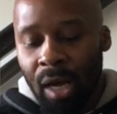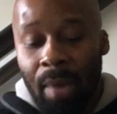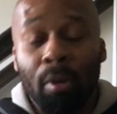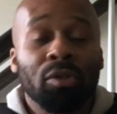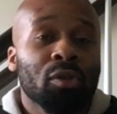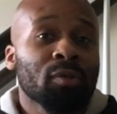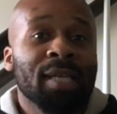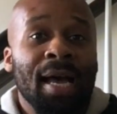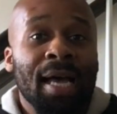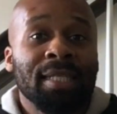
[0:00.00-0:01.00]
Most of those
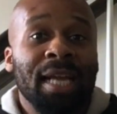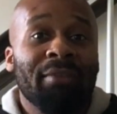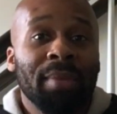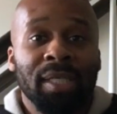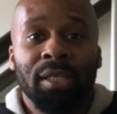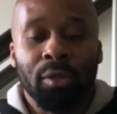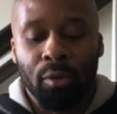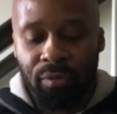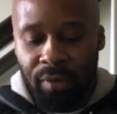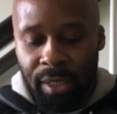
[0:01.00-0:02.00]
guys that I've mentioned in
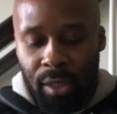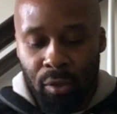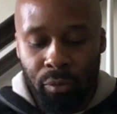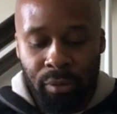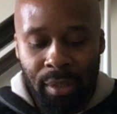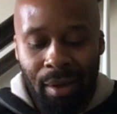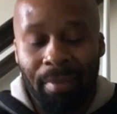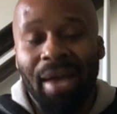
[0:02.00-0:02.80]
those videos